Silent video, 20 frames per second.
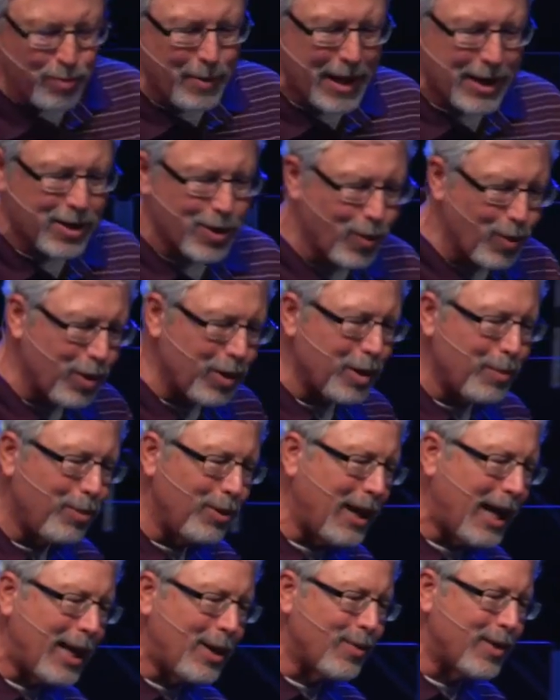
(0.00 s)
makes it really
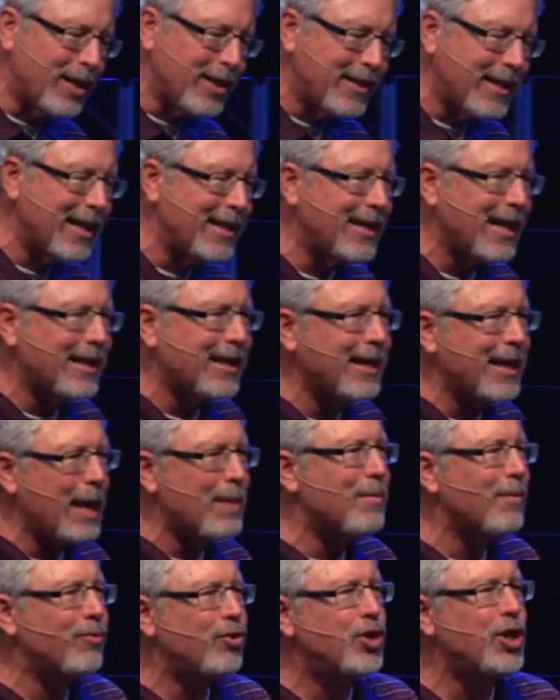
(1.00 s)
plain when it says, At the
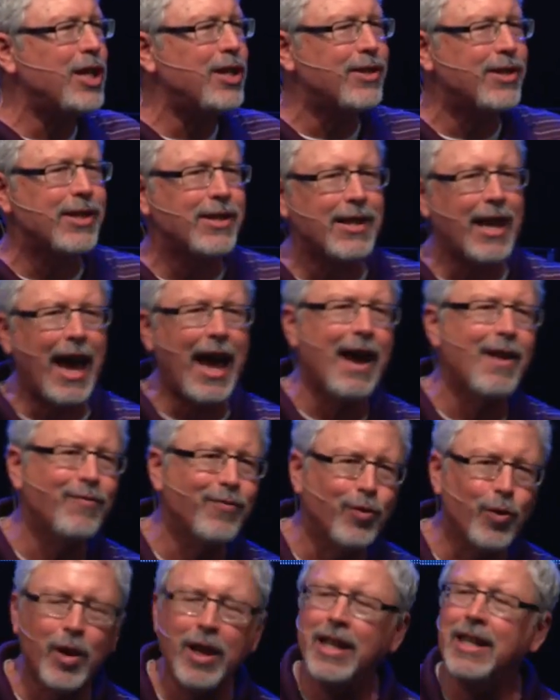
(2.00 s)
name of Jesus,
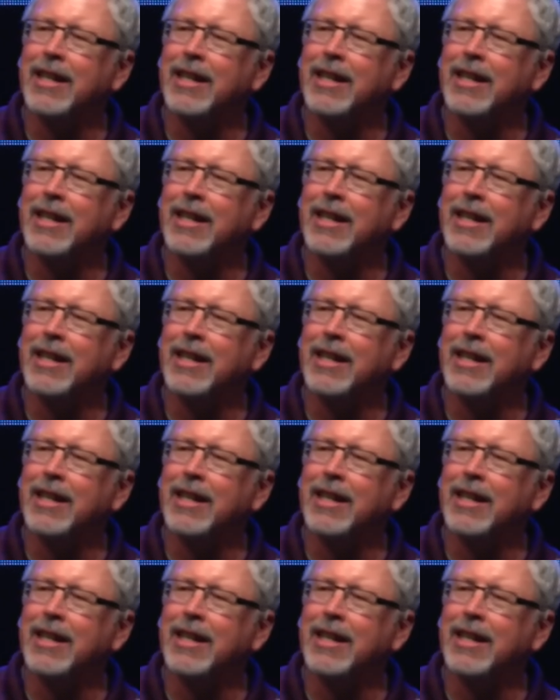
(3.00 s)
every